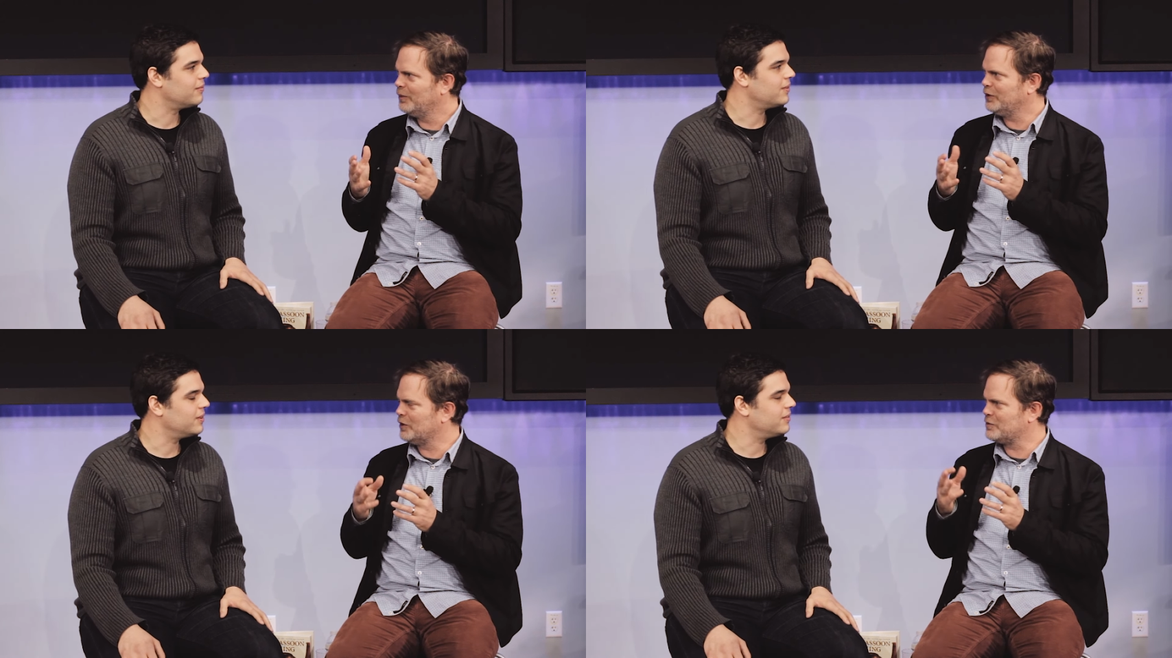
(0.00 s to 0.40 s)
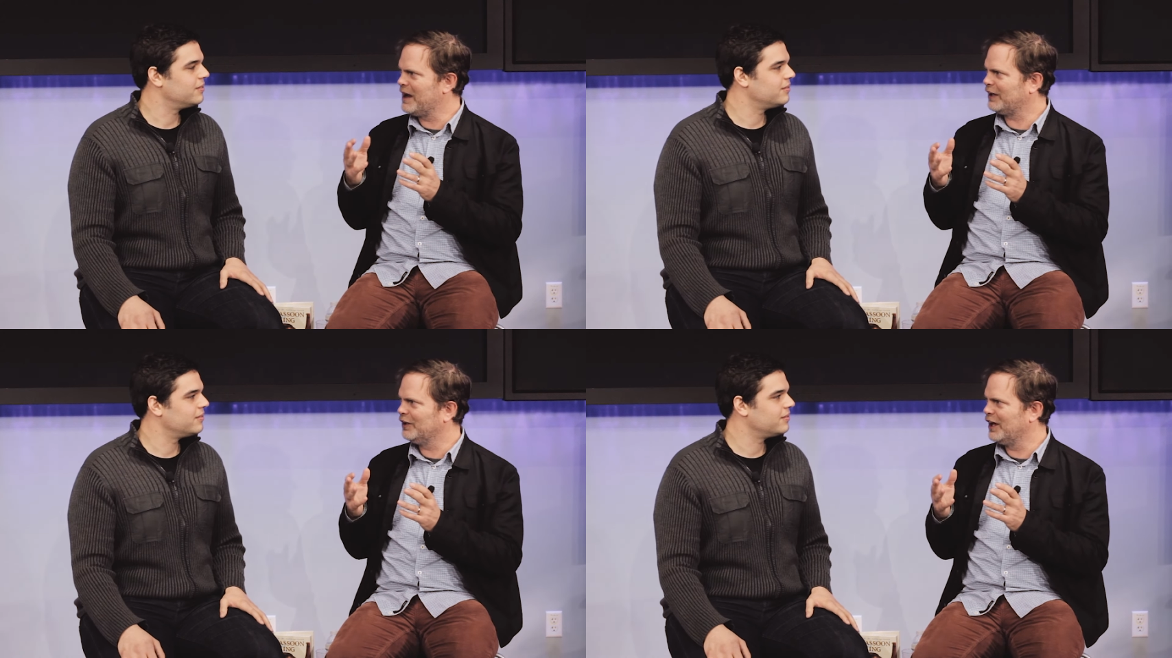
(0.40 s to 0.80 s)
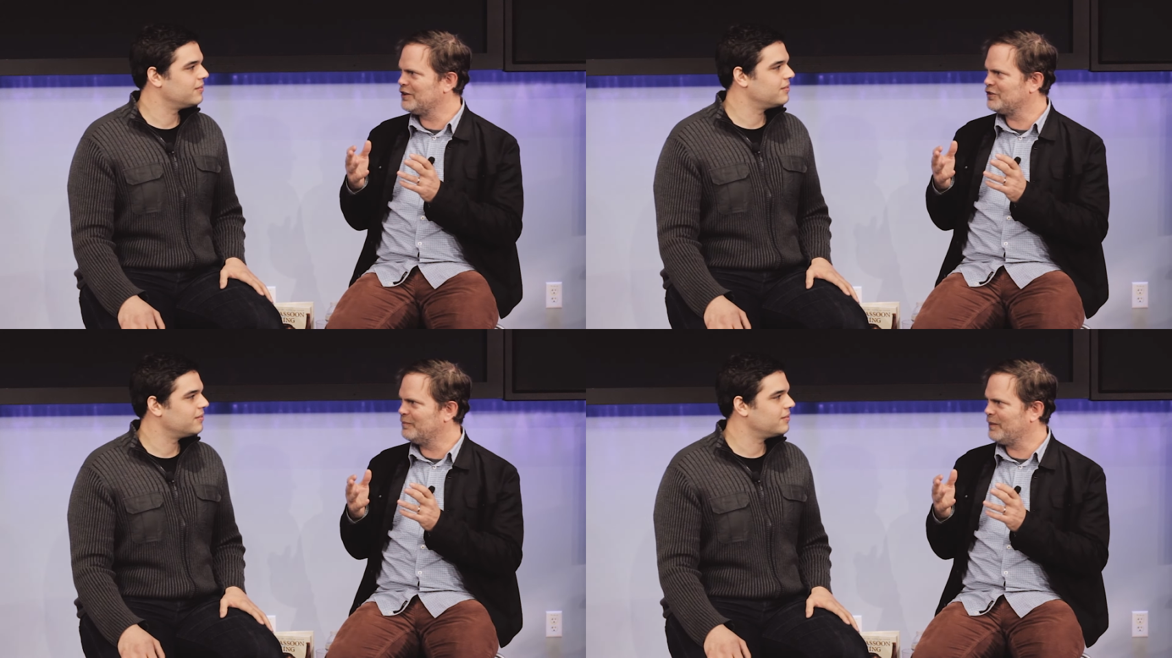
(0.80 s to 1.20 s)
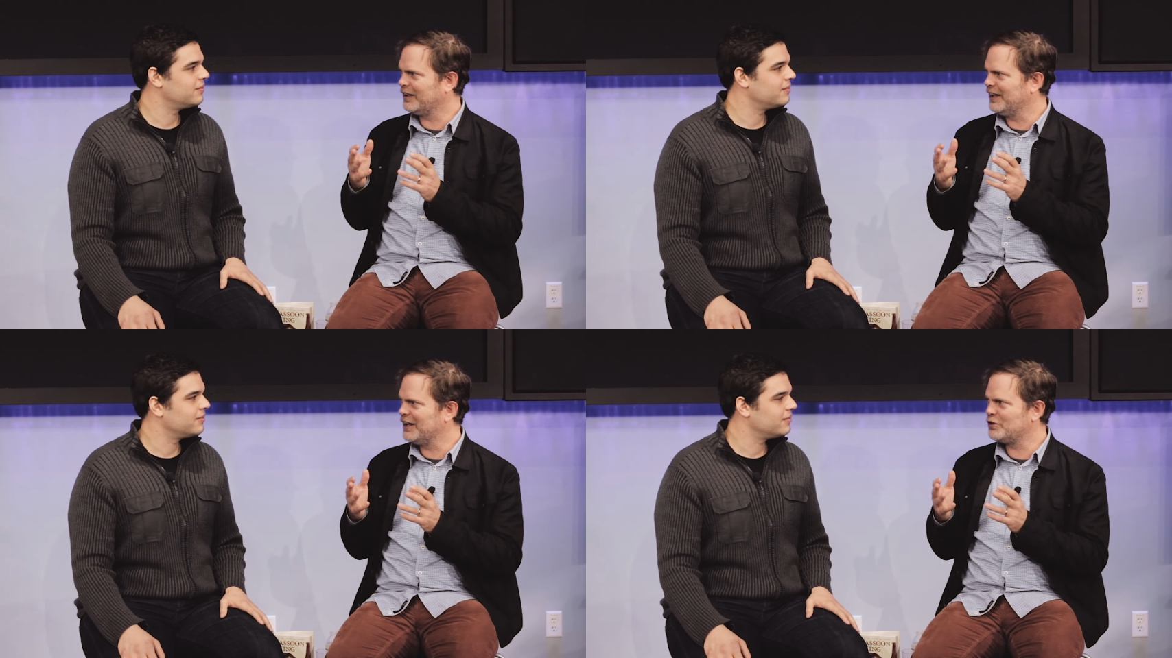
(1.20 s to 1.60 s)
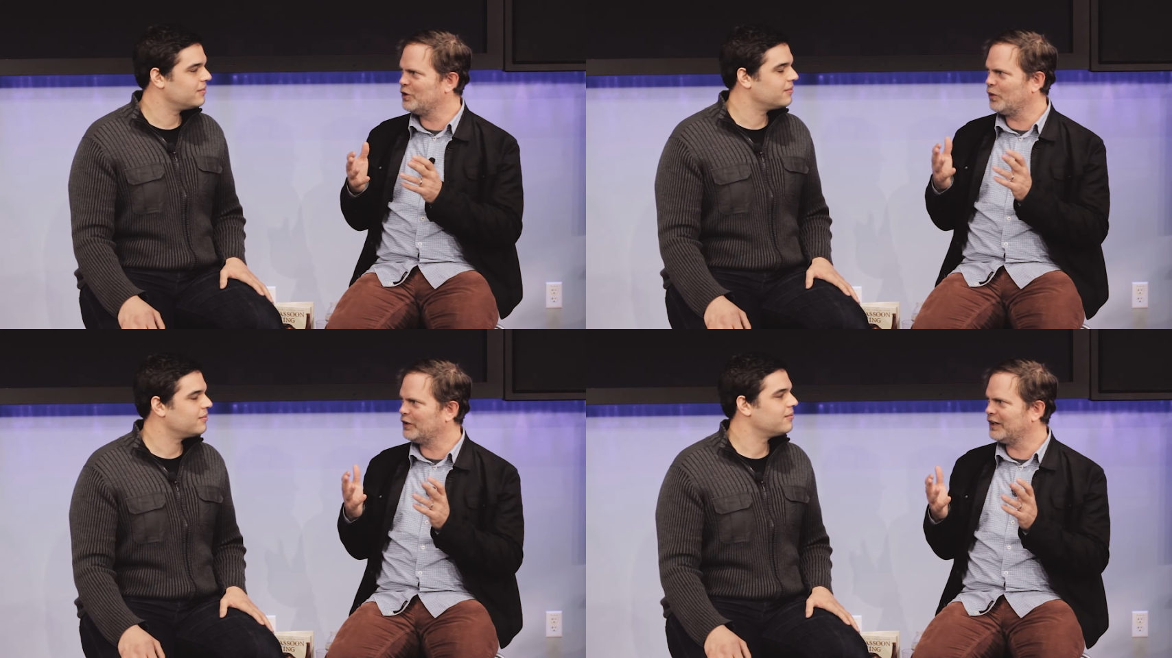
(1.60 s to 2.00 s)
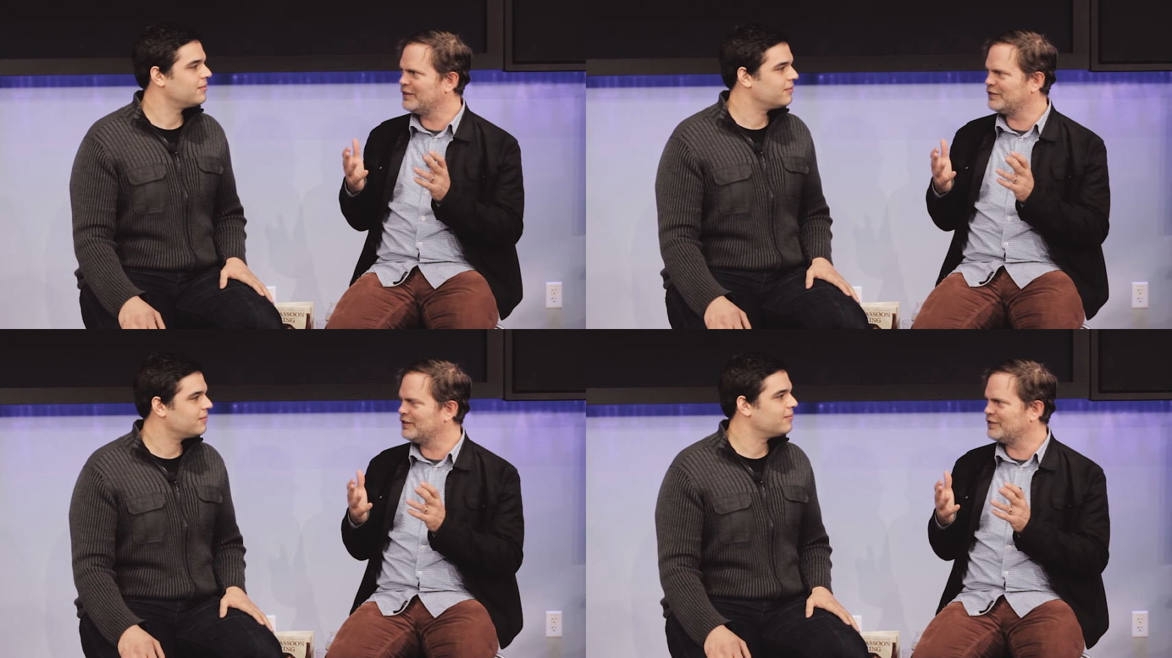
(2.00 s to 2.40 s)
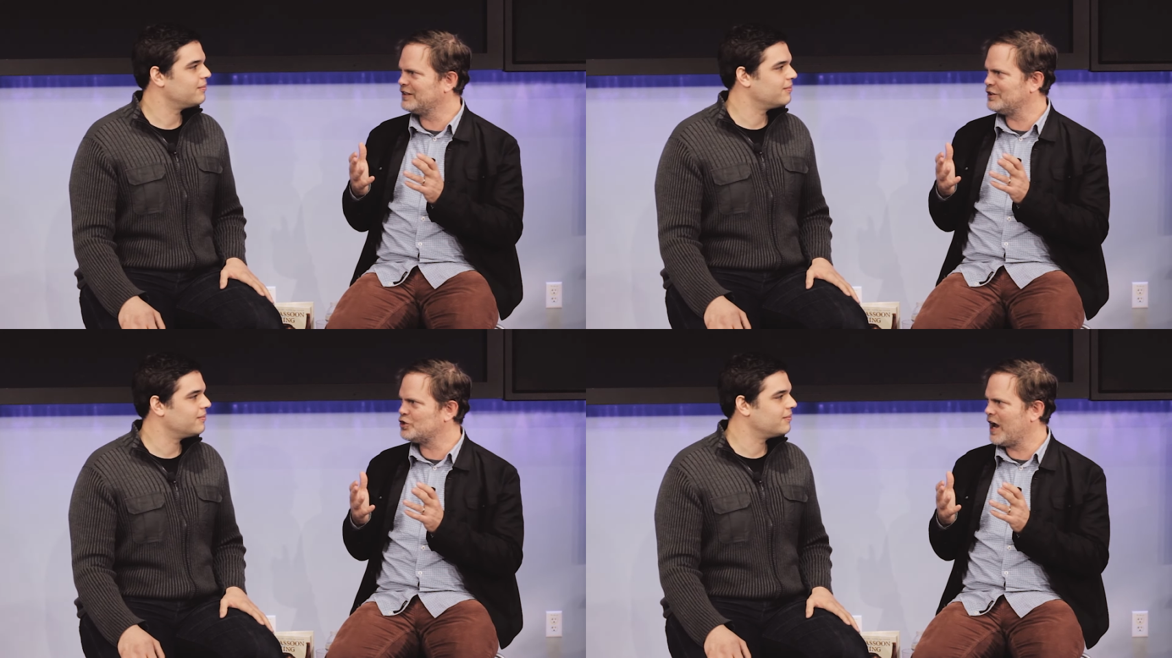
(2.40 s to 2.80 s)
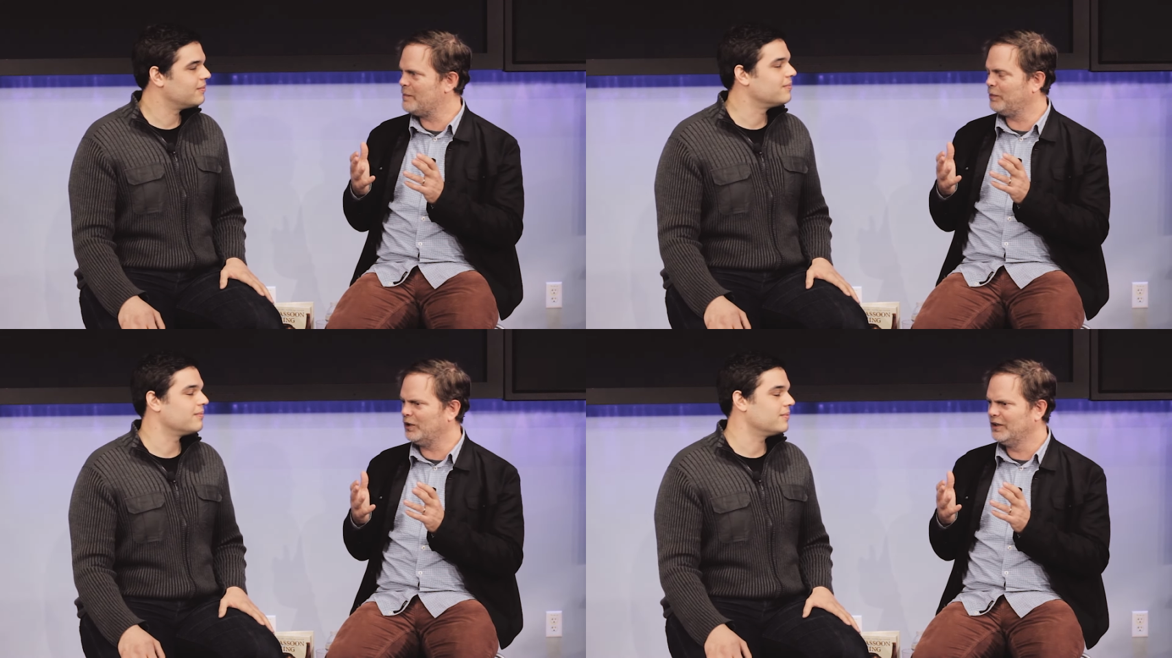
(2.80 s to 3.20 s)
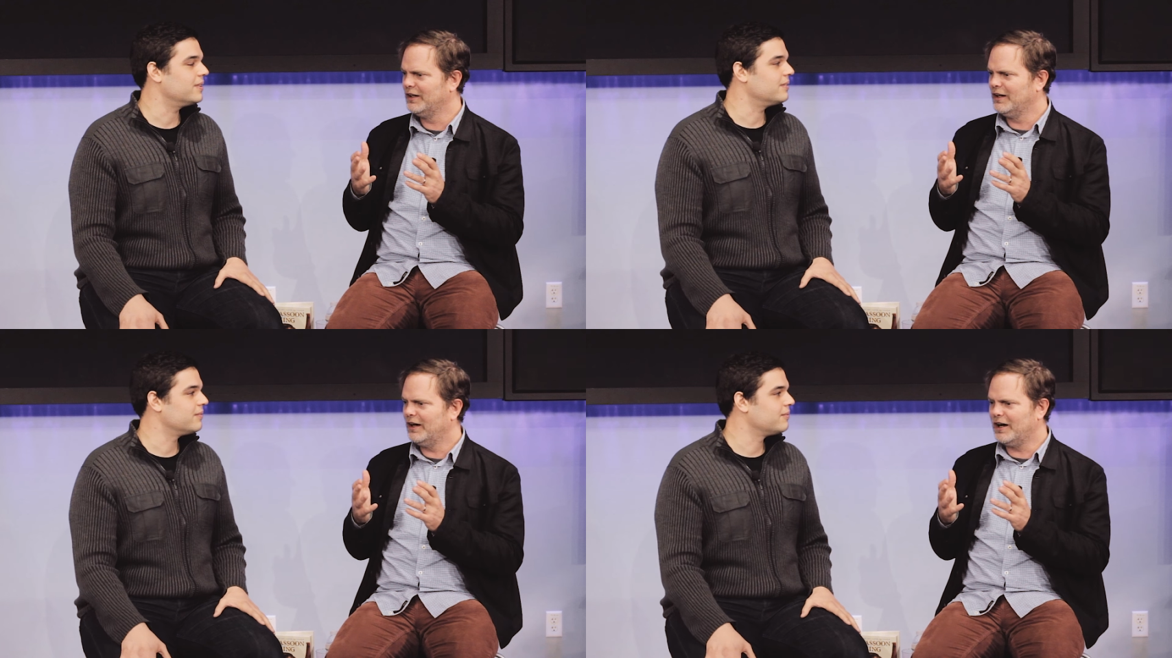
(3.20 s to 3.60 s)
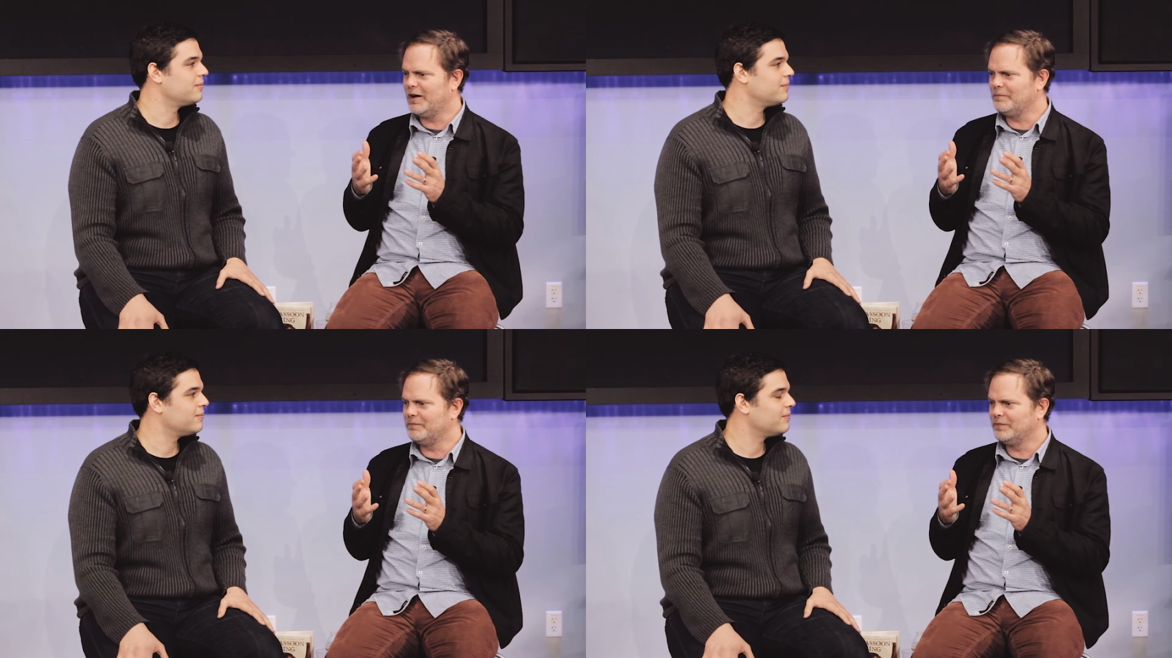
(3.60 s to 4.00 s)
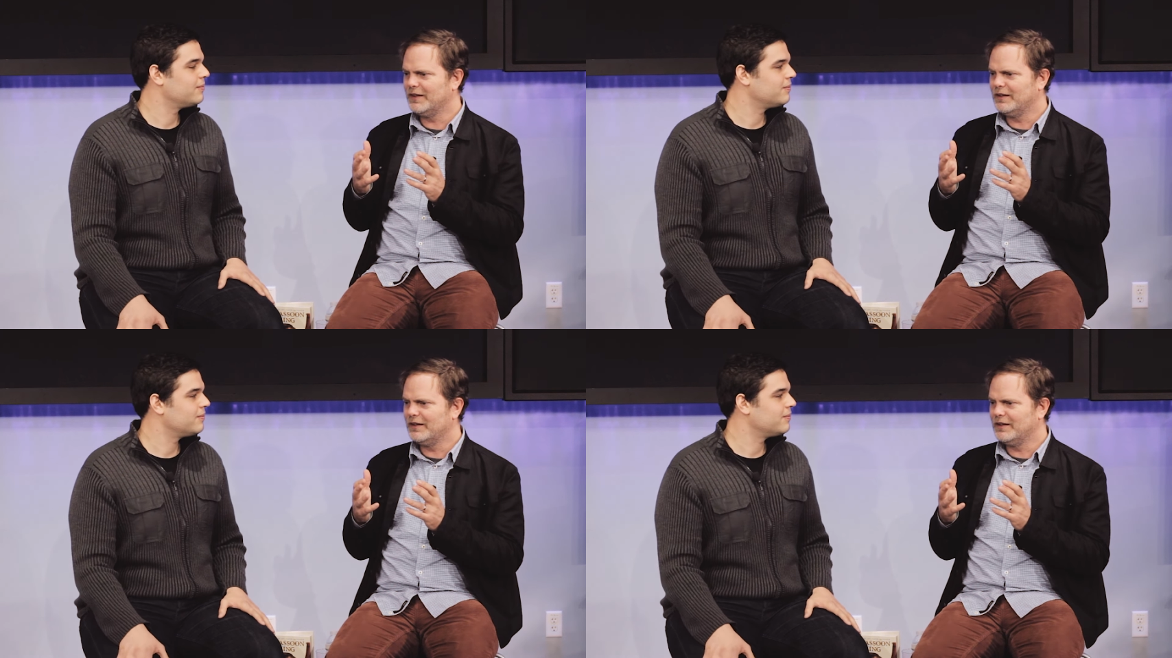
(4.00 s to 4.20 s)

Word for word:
Speaker 1: whether it's Michelangelo working on the Sistine Chapel, um,